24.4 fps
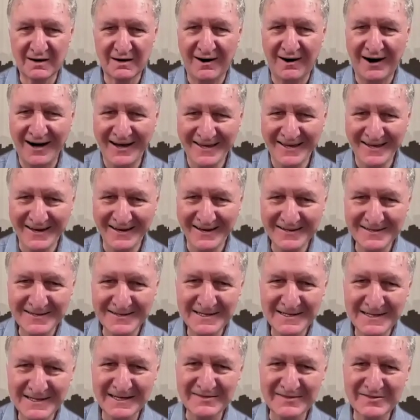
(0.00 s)
Hi, Jan.
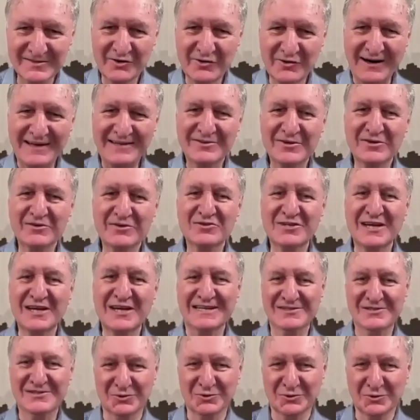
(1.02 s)
It's great to
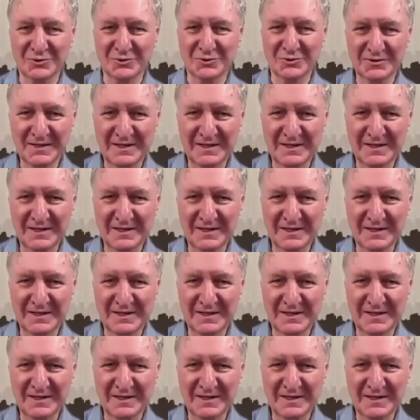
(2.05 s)
chat to you.